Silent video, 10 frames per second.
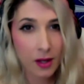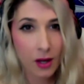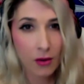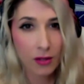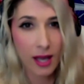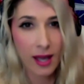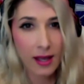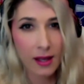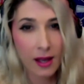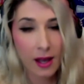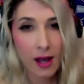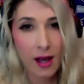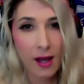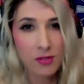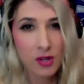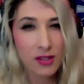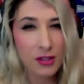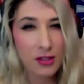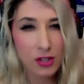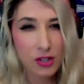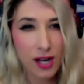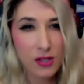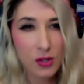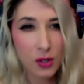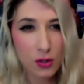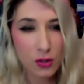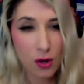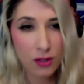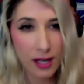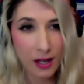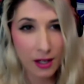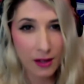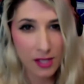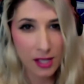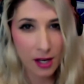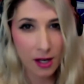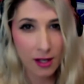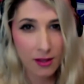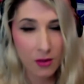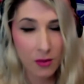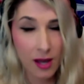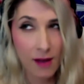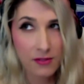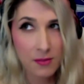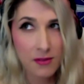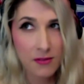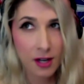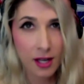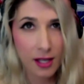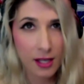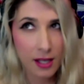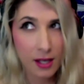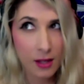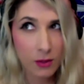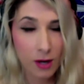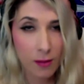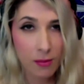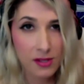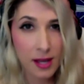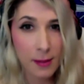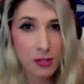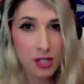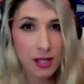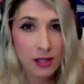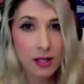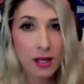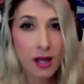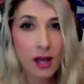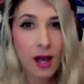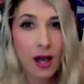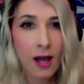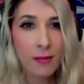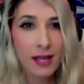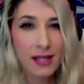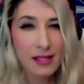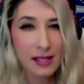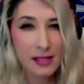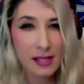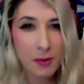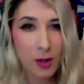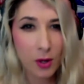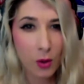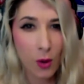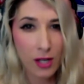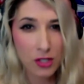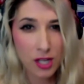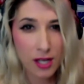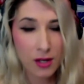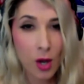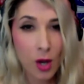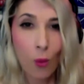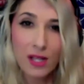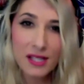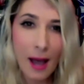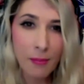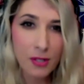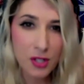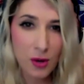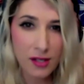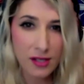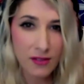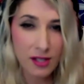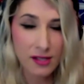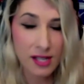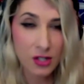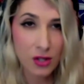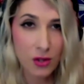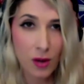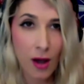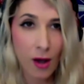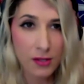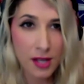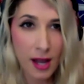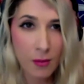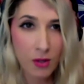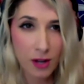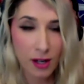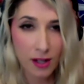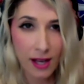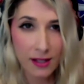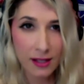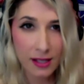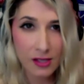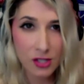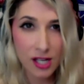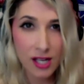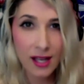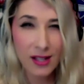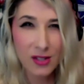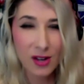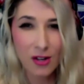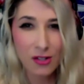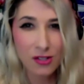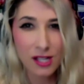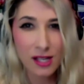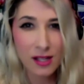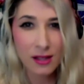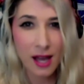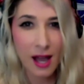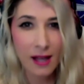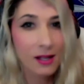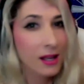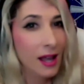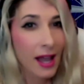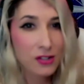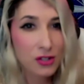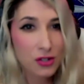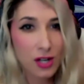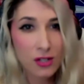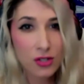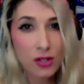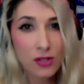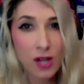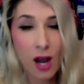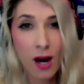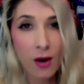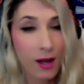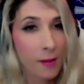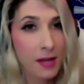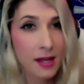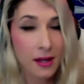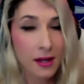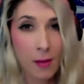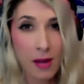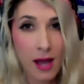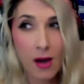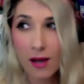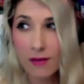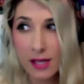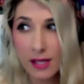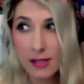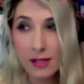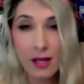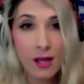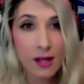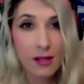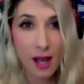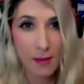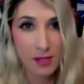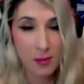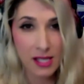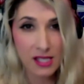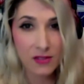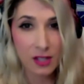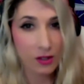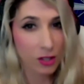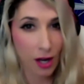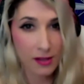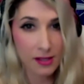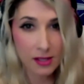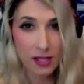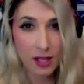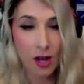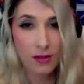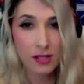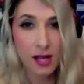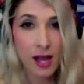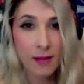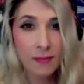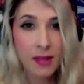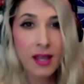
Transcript: Okay, so I think they're trying to control narratives here, and I think we have to be very keen with our perception and dig deeper and question what's happened to our civilization throughout all time with our galactic history, and to understand that extraterrestrials are coming in and coming out of this time-space field constantly all the time.